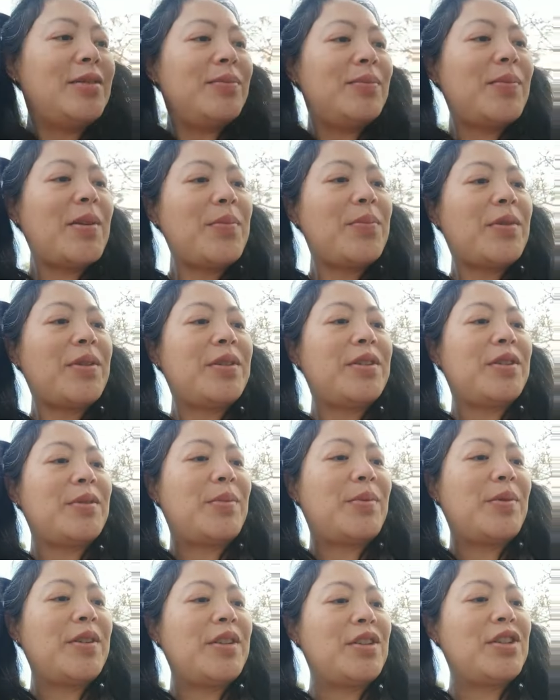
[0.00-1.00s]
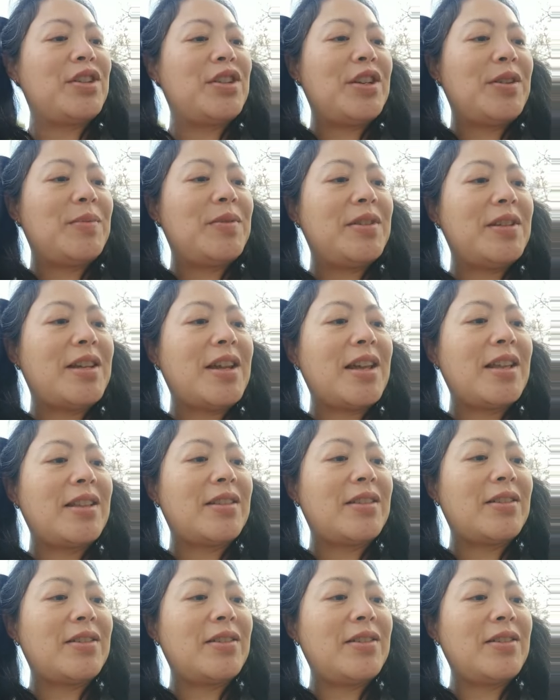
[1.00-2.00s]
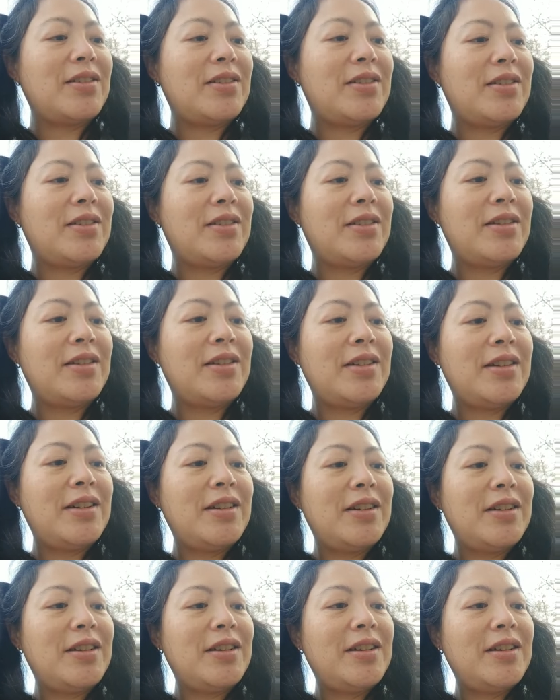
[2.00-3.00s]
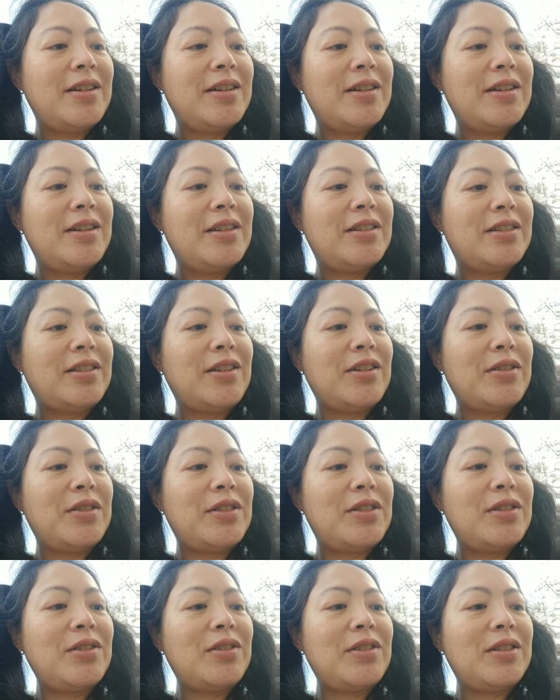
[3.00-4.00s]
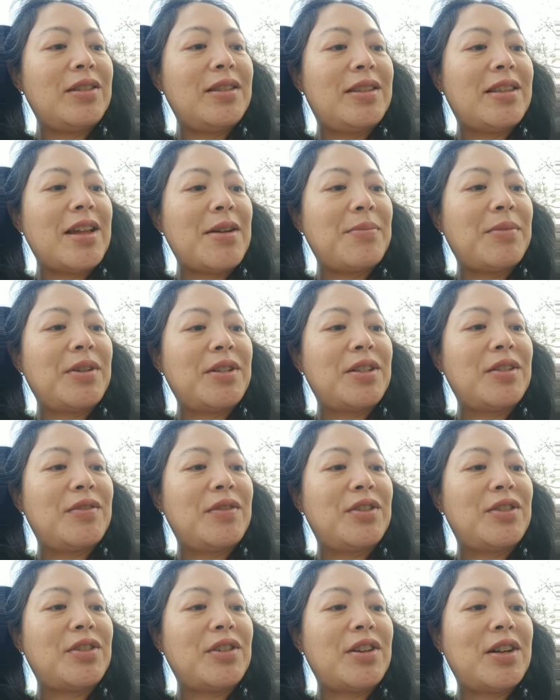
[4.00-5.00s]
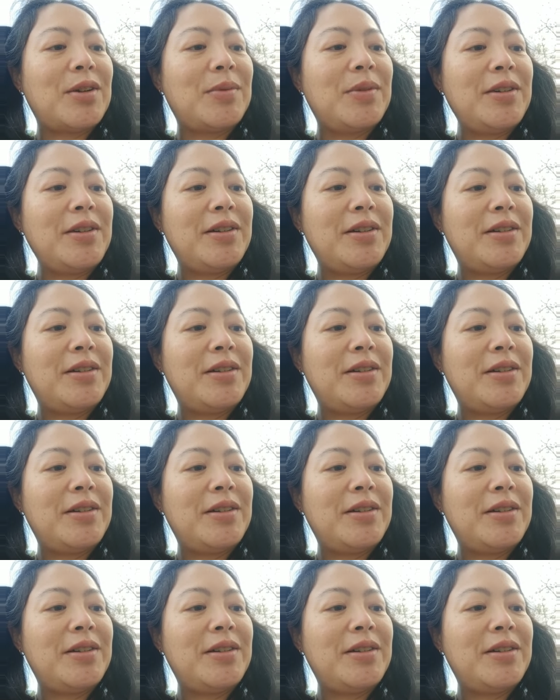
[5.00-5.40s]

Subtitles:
paintbrushes are pretty cheap to get though, so it's not that much of a drama